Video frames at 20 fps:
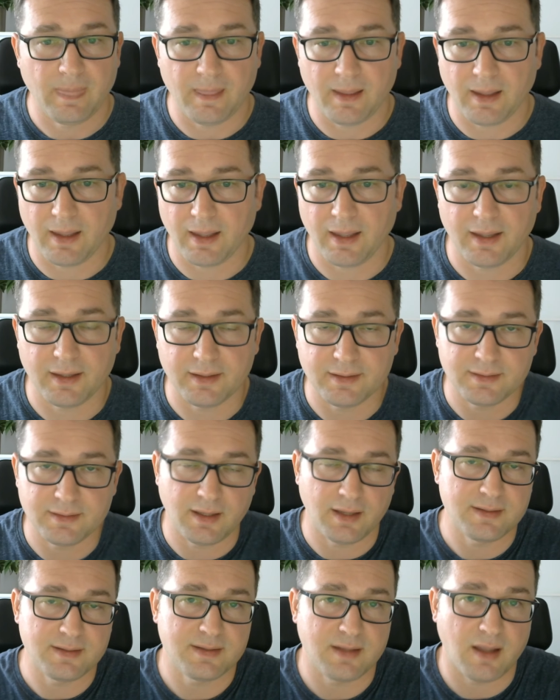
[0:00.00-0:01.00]

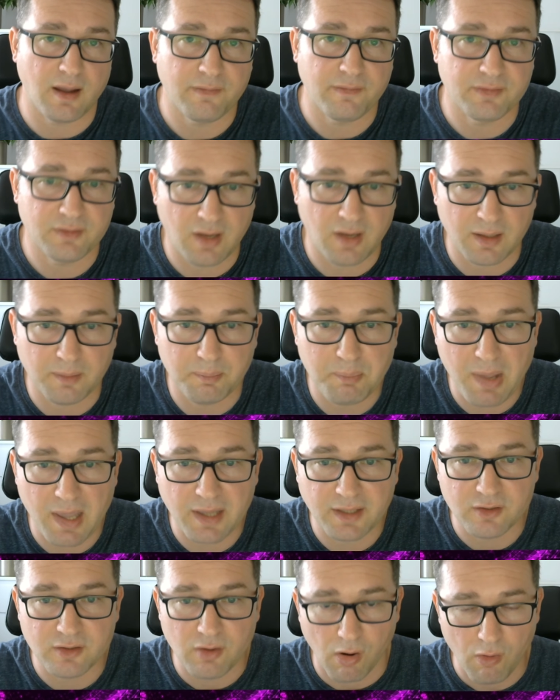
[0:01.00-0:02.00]
and stuff like
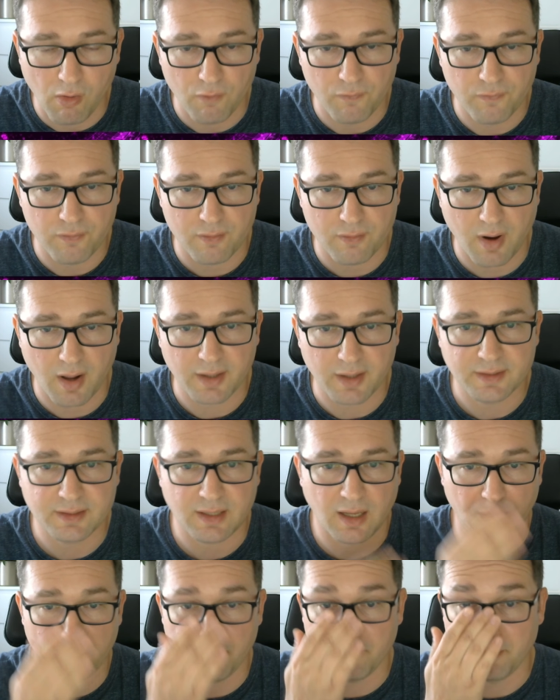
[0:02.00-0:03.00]
paid off, right?
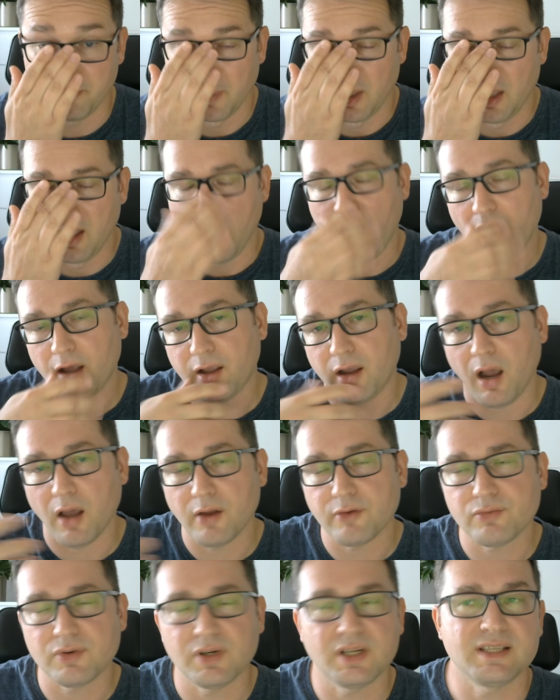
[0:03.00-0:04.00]
I
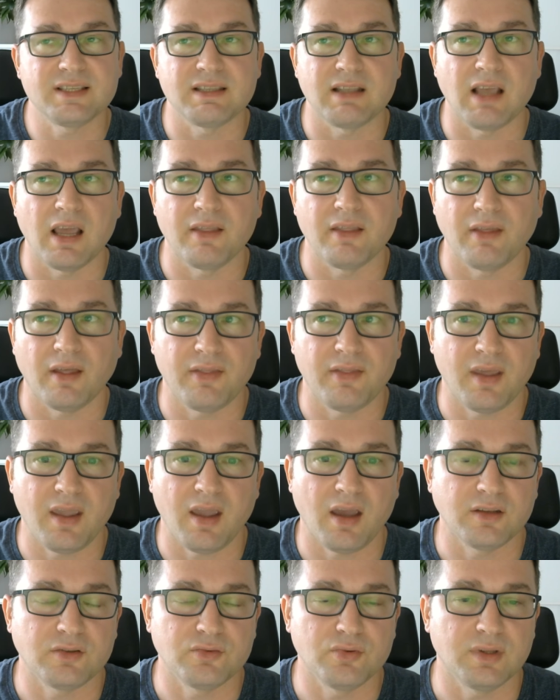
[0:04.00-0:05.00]
can't really say that they
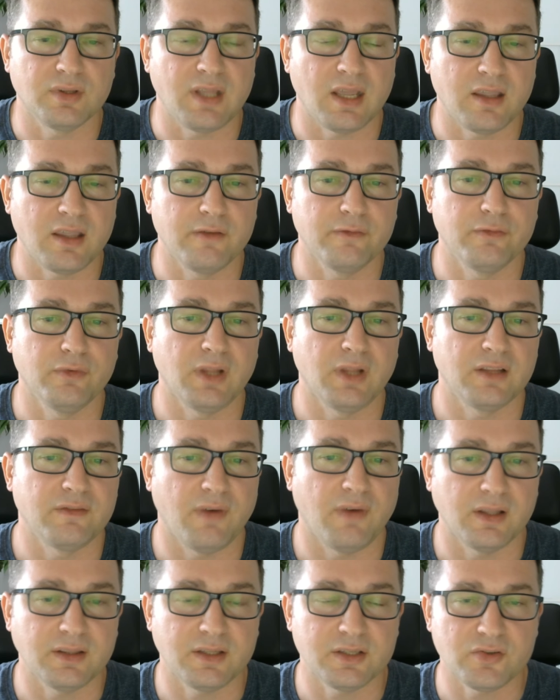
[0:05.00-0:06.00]
are taking full
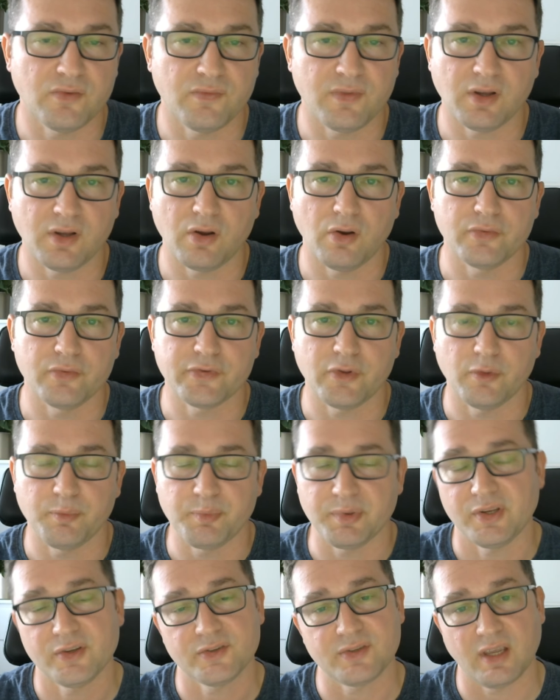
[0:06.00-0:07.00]
advantage of the console
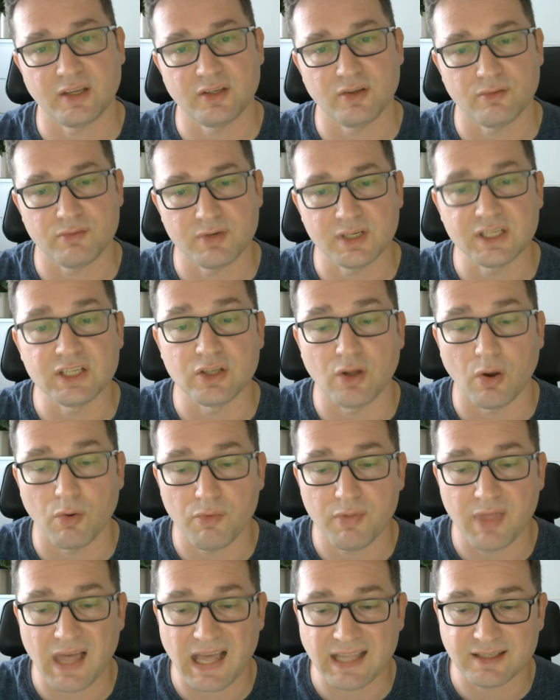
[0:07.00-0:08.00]
because I don't really know
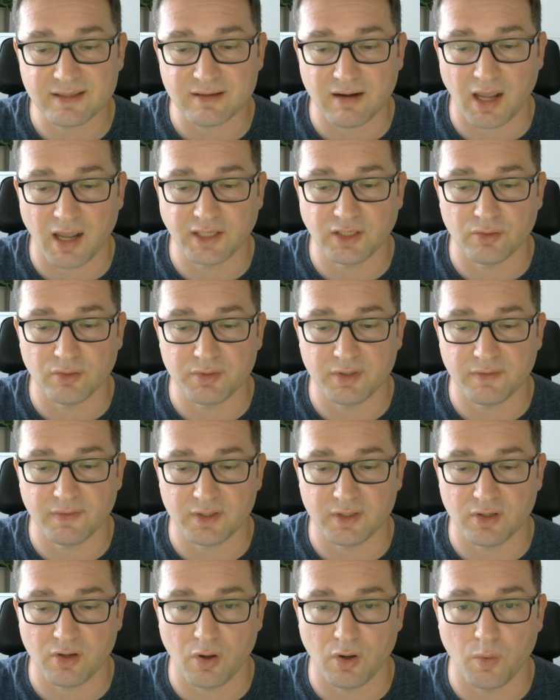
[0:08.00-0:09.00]
that. I don't even
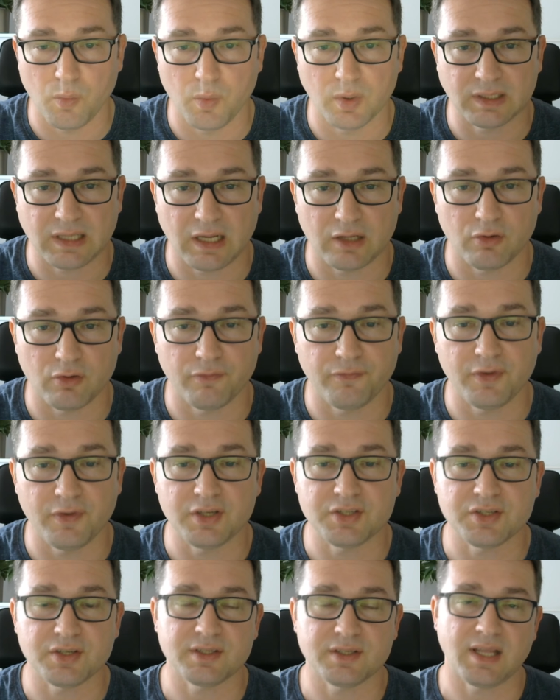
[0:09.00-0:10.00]
know what kind of
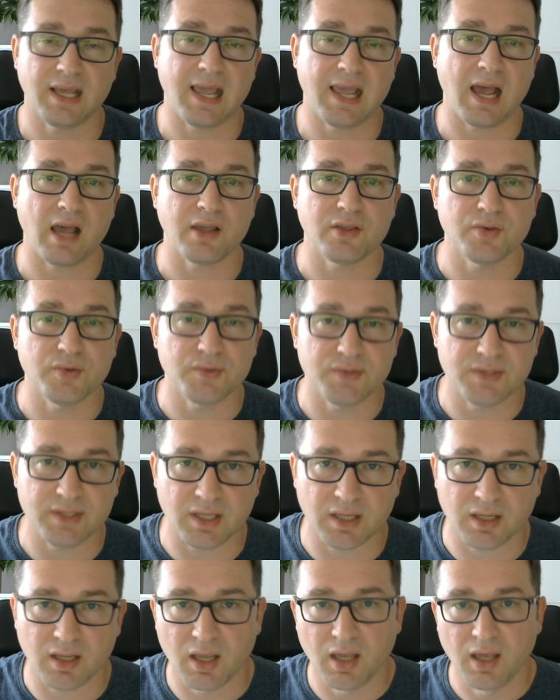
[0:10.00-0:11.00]
features they are
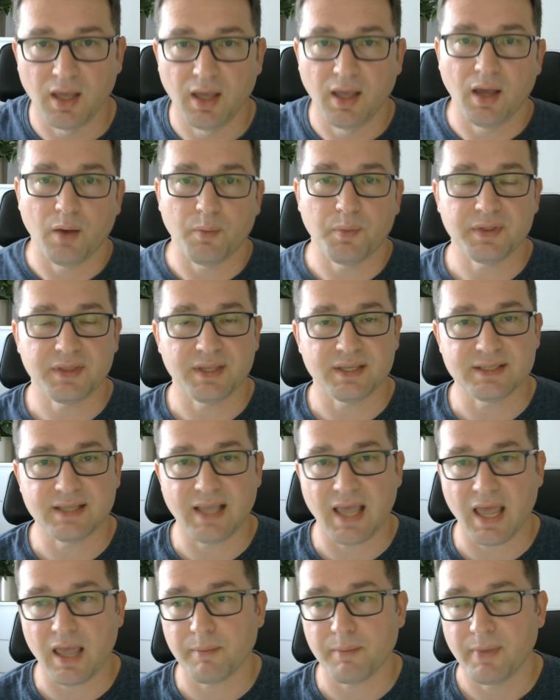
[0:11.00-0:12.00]
using with this
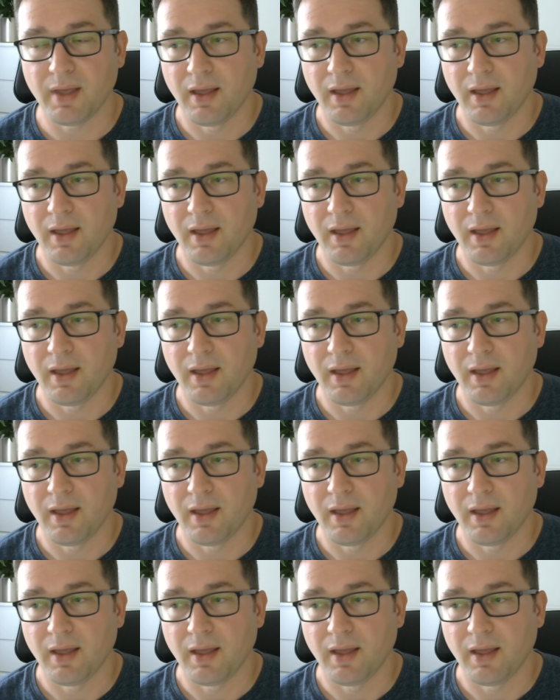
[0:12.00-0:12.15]
game.